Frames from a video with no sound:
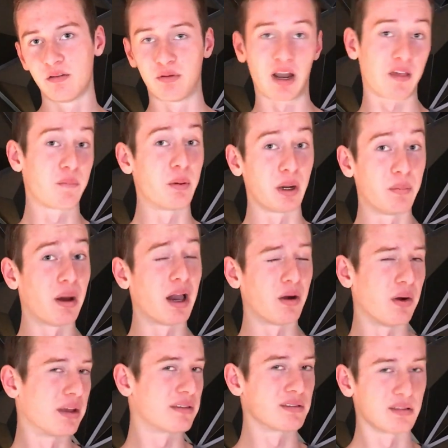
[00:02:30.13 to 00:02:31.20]
Raspberry Pi
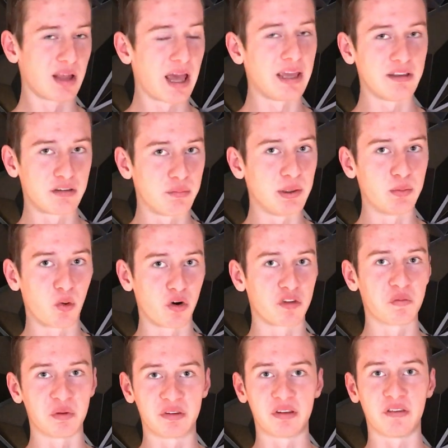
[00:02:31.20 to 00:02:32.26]
OS Lite to be more
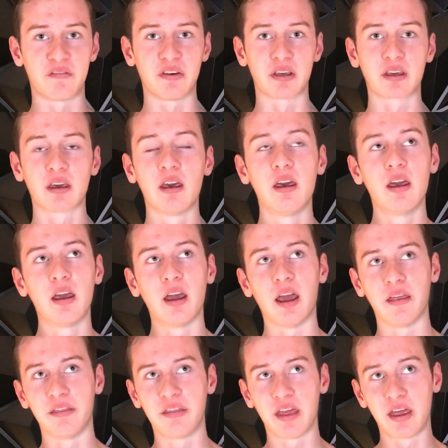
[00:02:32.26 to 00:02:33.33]
specific,
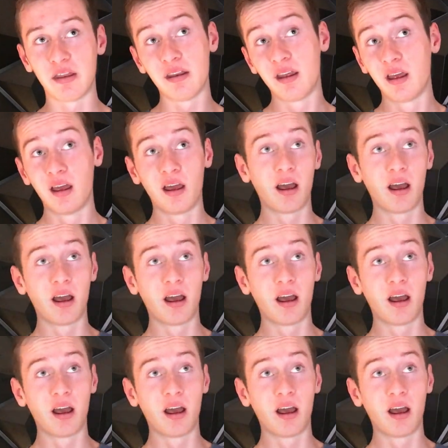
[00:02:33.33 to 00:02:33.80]
and then